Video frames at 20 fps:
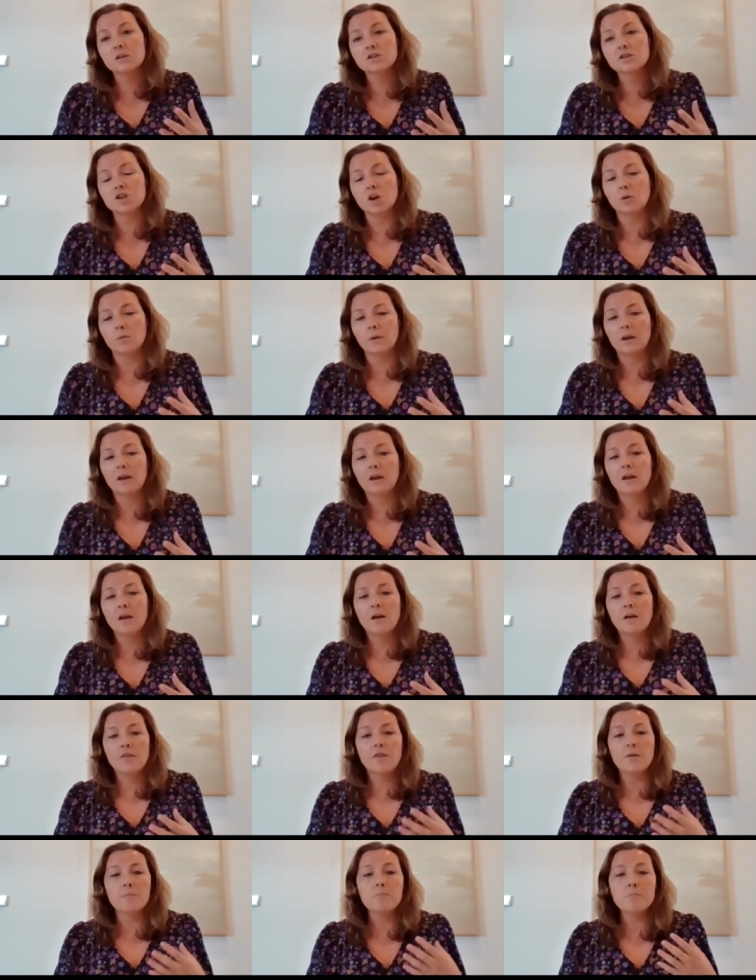So
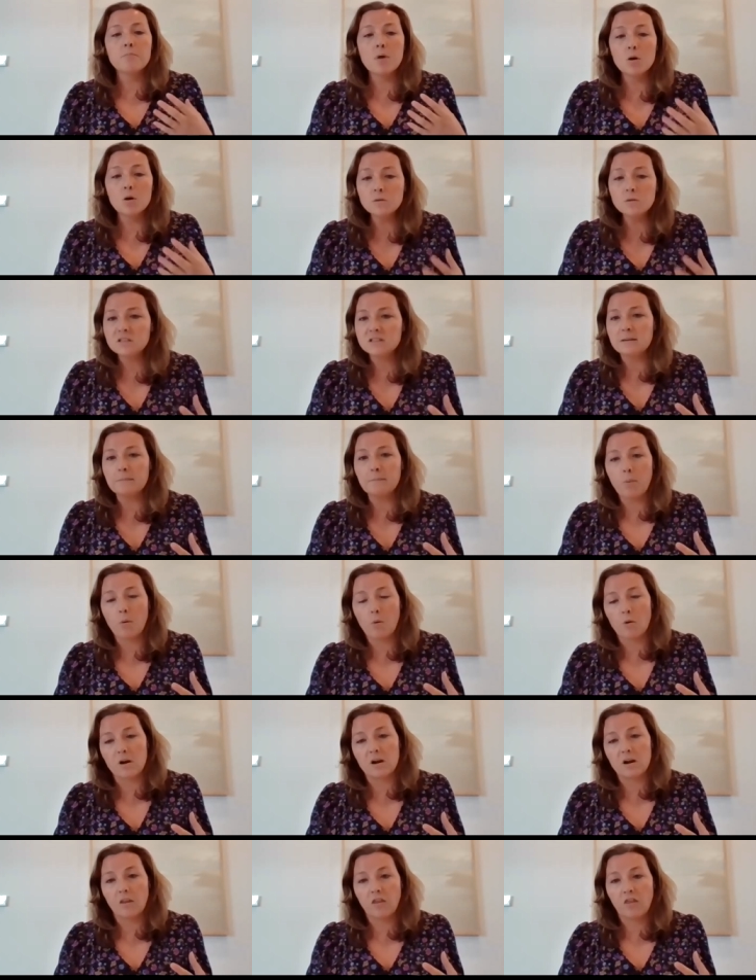the most
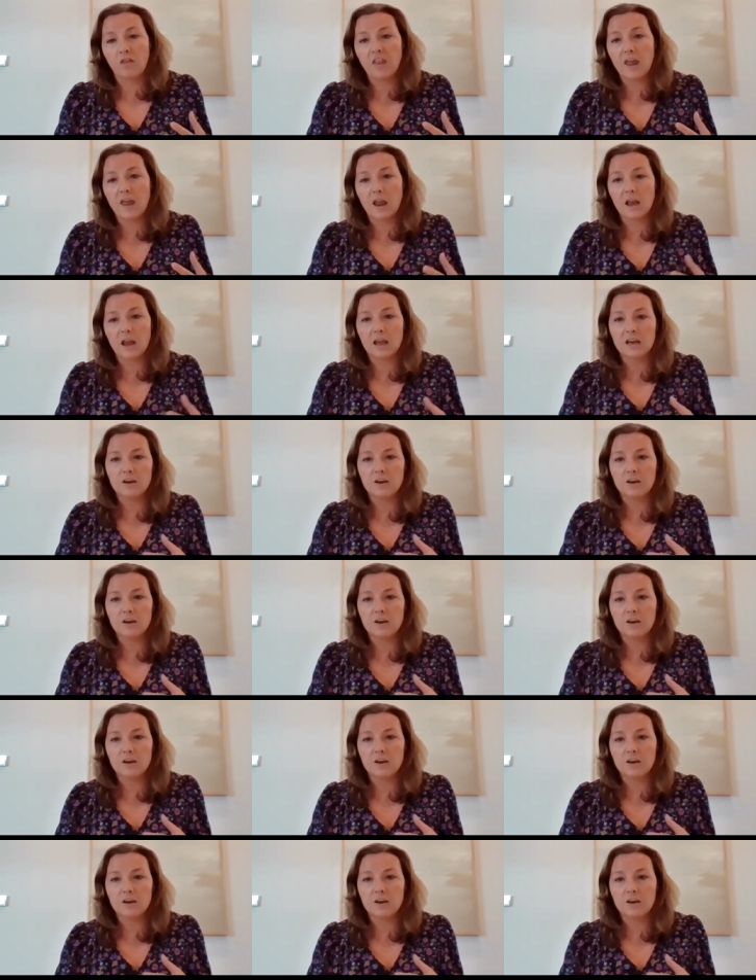important thing,